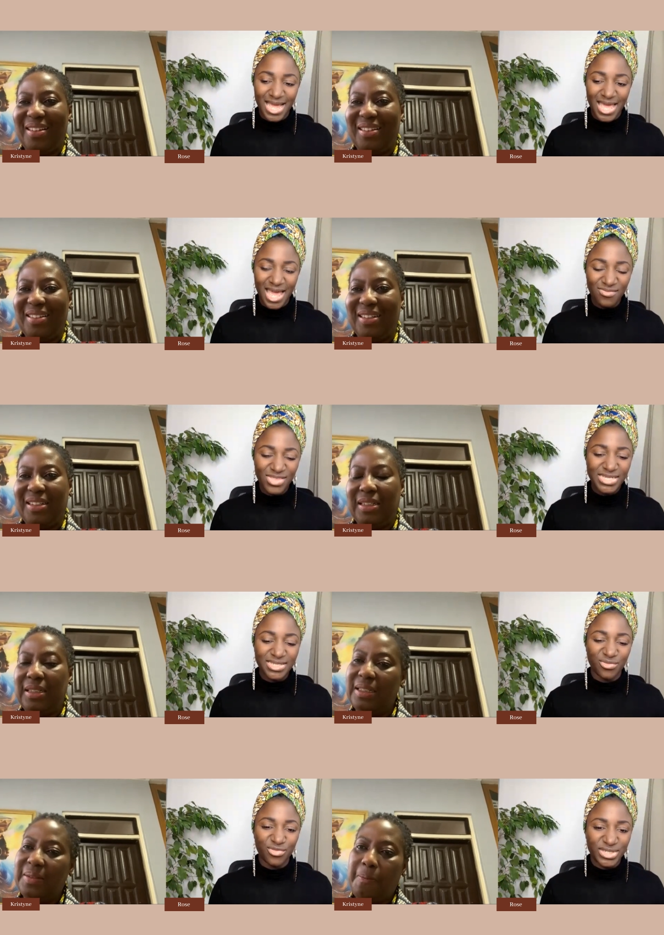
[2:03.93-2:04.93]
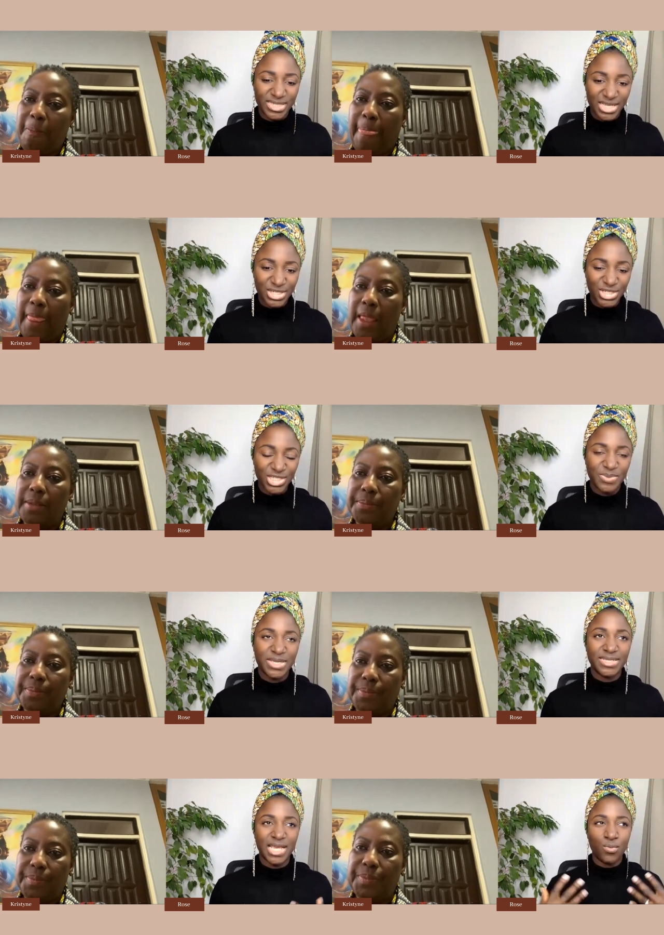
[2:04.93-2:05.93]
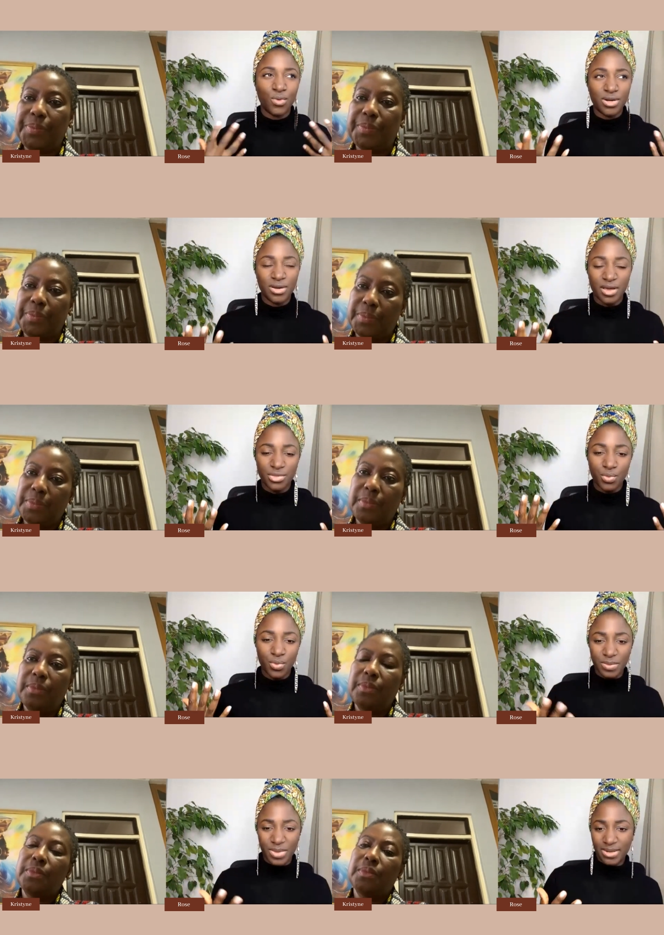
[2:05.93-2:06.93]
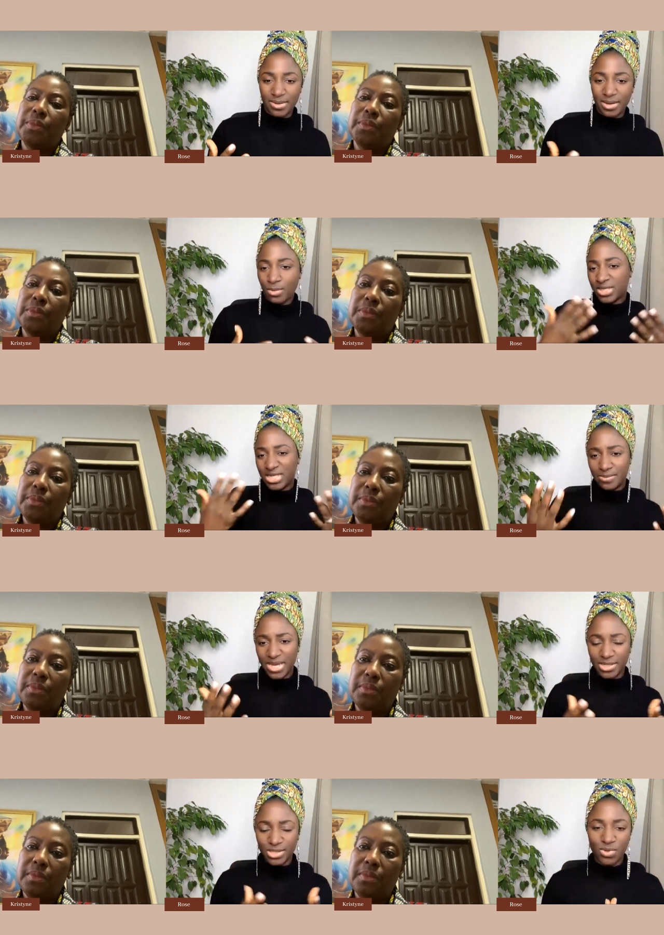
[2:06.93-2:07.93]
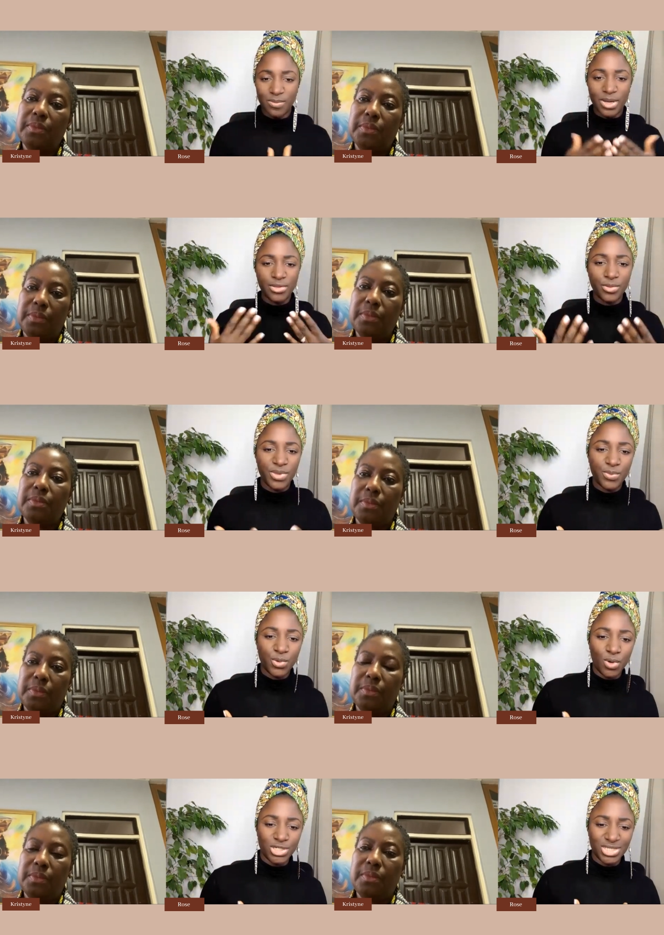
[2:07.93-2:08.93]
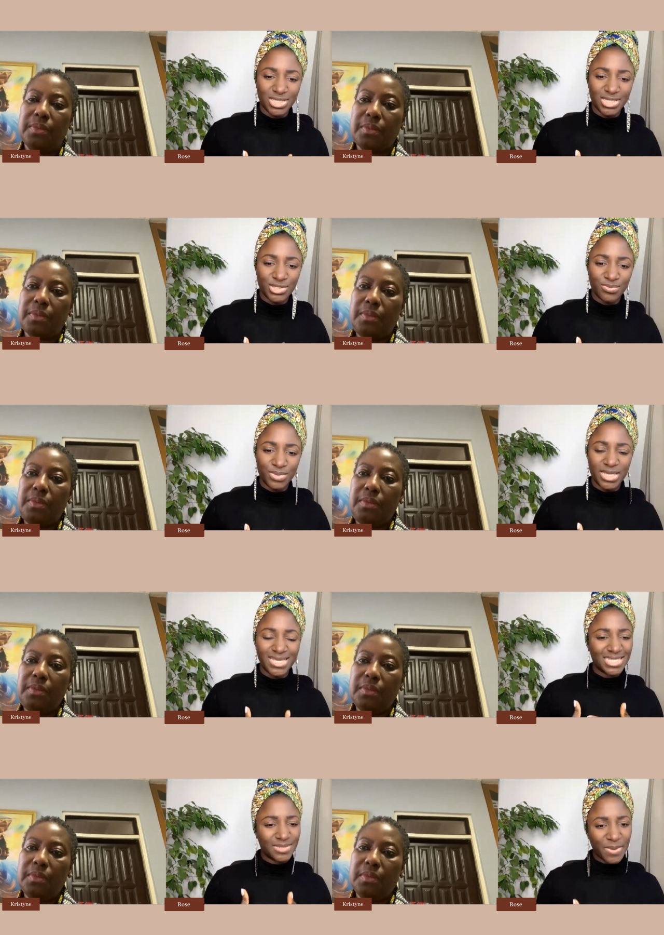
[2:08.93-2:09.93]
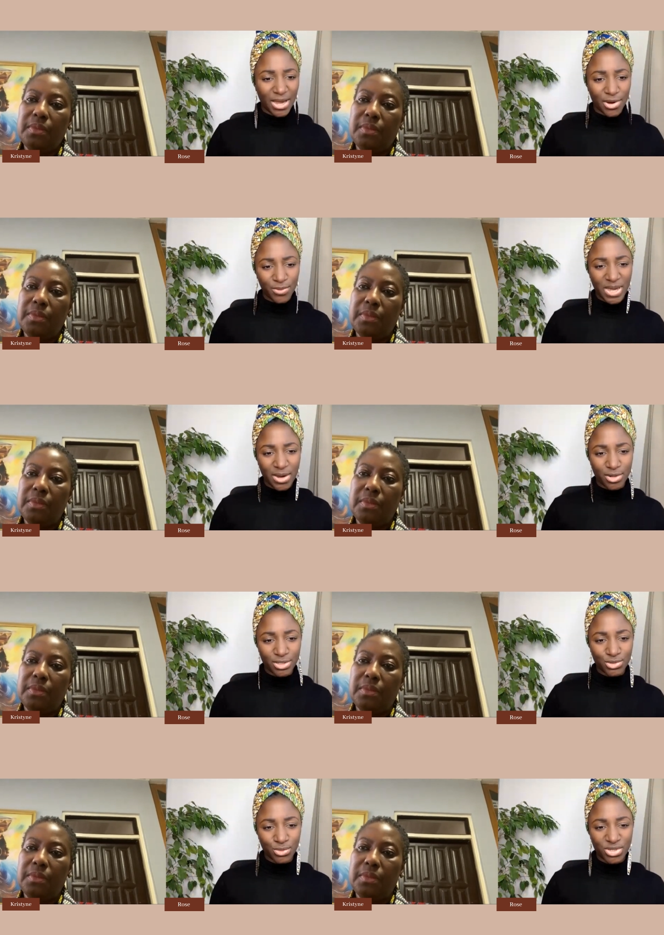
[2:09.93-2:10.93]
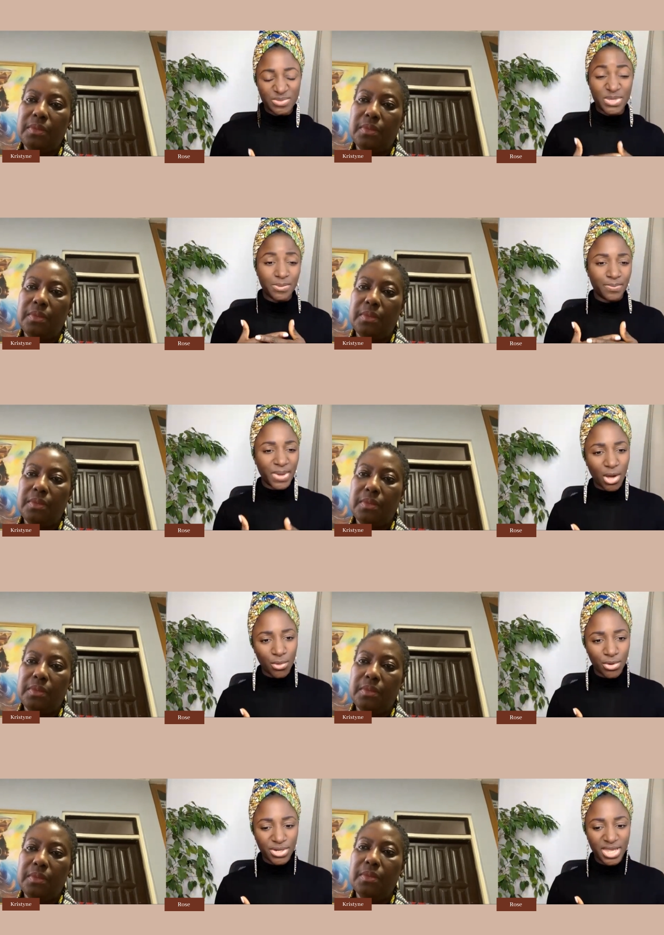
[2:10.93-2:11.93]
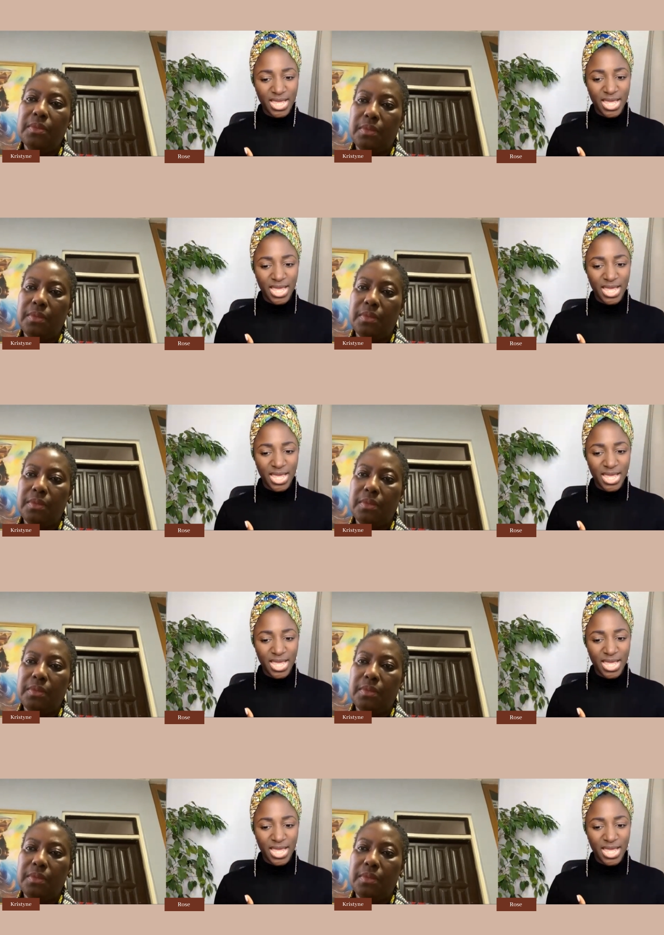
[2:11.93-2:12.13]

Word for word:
Speaker 1: I have these conversations because I want other women, obviously men as well, but other people watching this to be inspired by our stories, be empowered,